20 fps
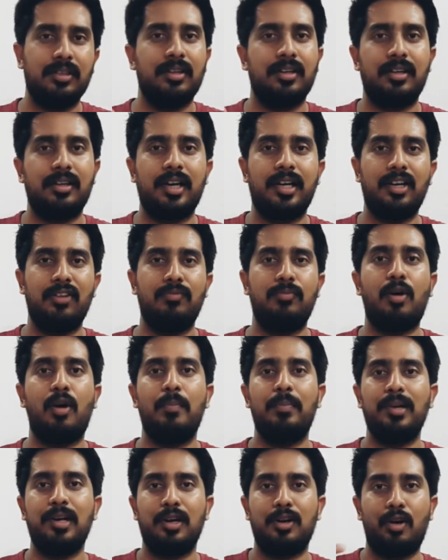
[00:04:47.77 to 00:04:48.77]
kind of
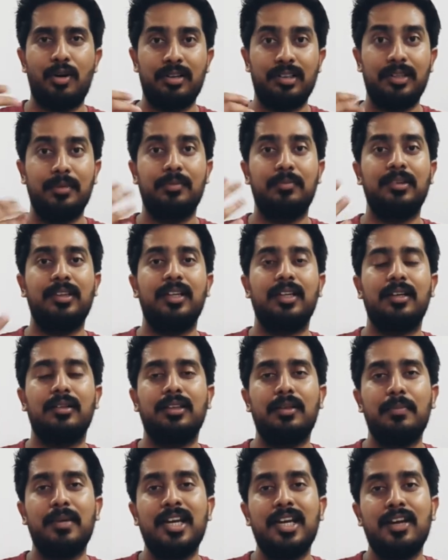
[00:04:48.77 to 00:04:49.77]
popular, or
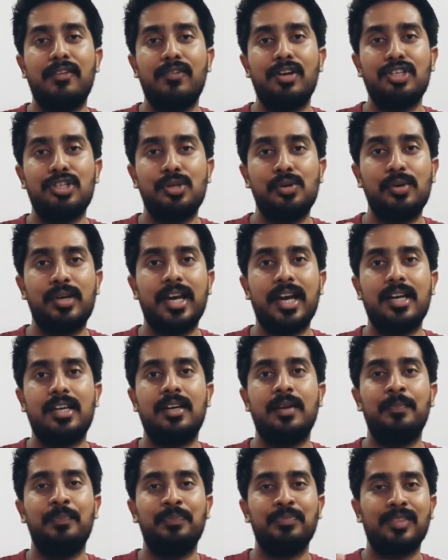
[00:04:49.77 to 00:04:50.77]
the meaning which you
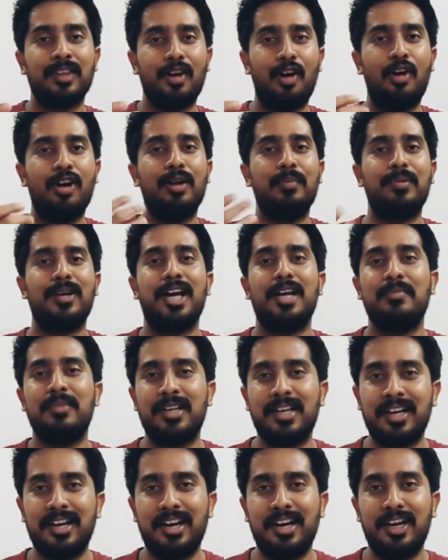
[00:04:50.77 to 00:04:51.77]
get on a
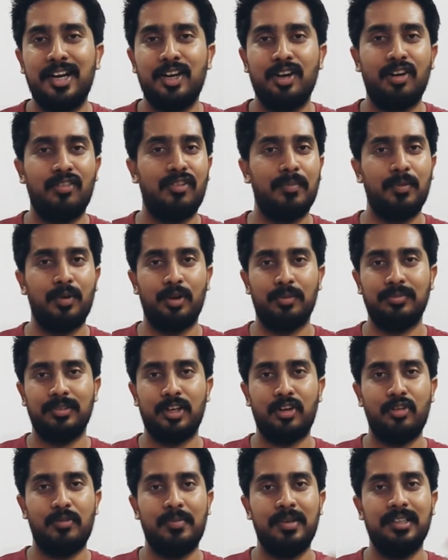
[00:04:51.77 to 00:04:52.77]
primary reading of a poem.
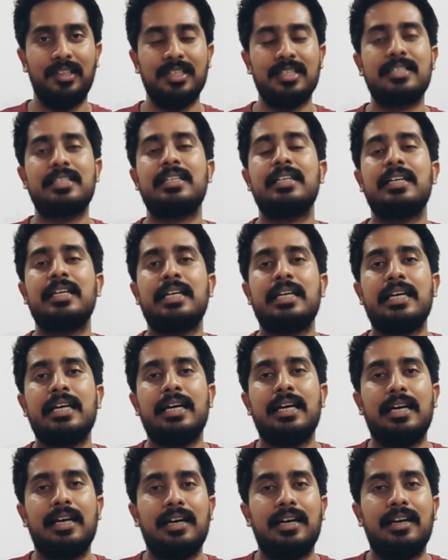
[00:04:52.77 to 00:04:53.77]
There would be this
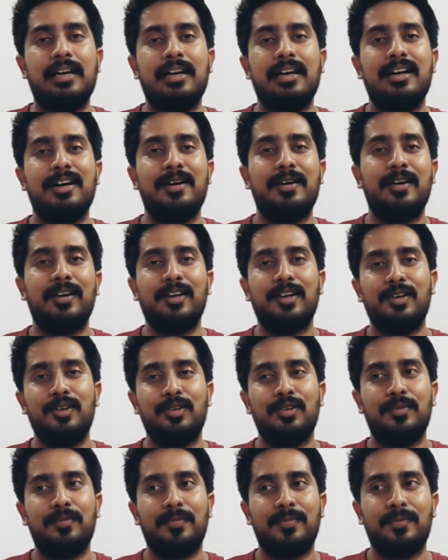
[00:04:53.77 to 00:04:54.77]

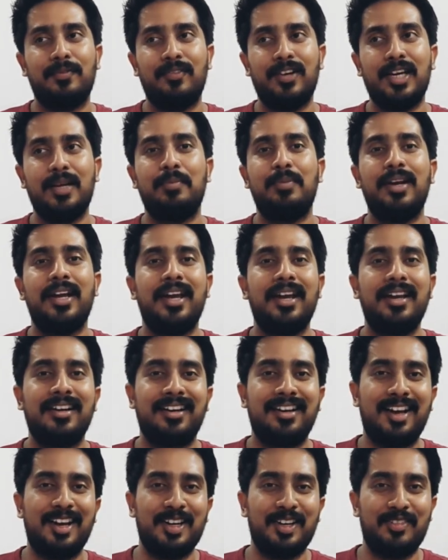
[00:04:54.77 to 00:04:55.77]
very plain
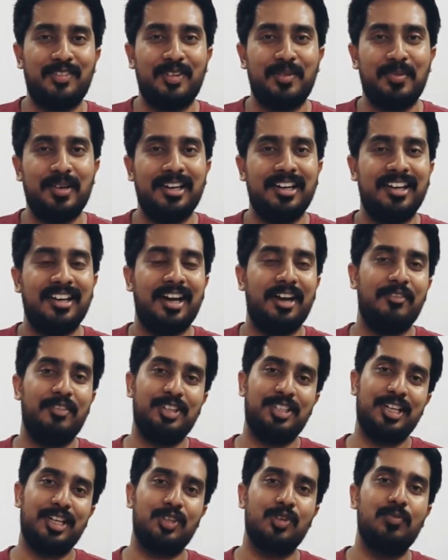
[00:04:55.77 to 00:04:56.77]
kind of a meaning, I
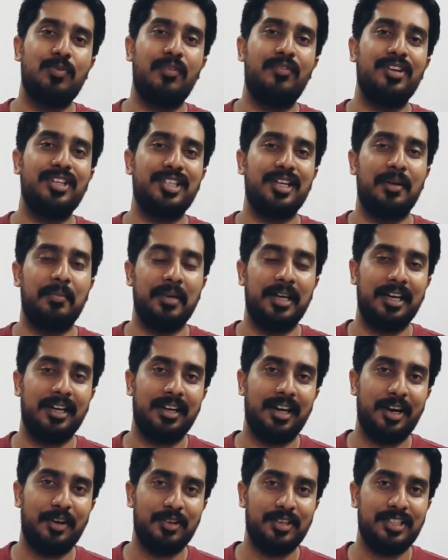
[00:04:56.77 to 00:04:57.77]
would say, superficial
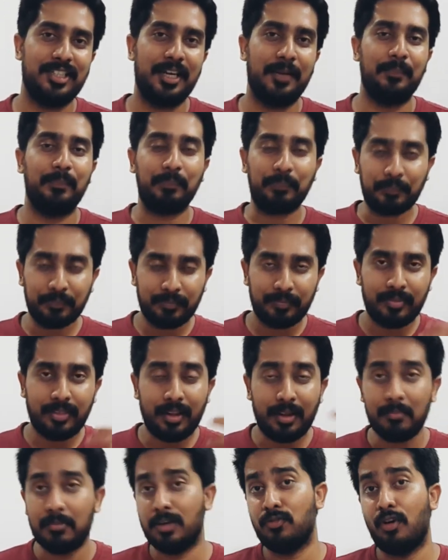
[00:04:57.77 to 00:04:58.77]
meaning, I would say.
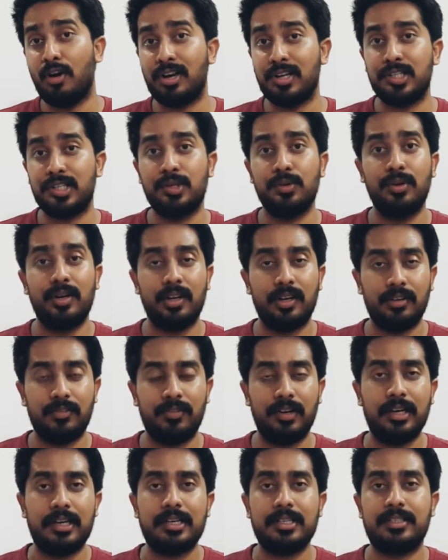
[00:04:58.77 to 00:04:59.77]
But for a student of
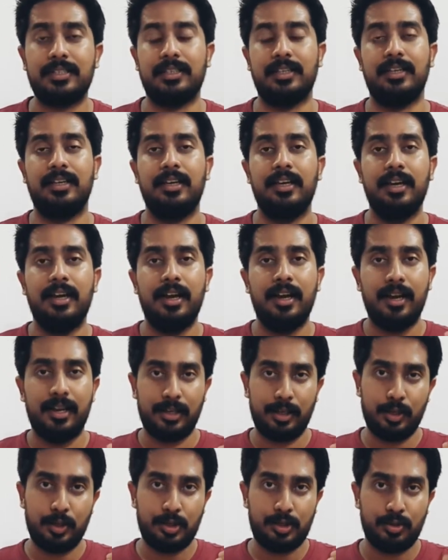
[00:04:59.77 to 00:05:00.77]
literature,
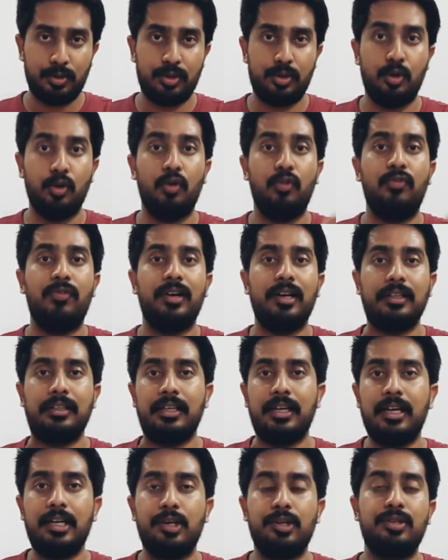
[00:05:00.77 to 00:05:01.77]
you should go
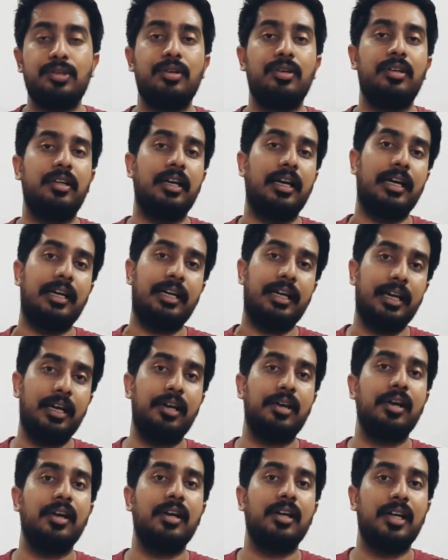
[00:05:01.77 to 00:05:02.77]
further, you should
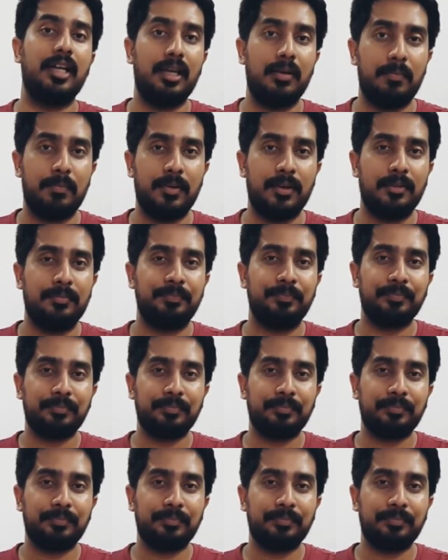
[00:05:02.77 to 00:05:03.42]
dig deeper.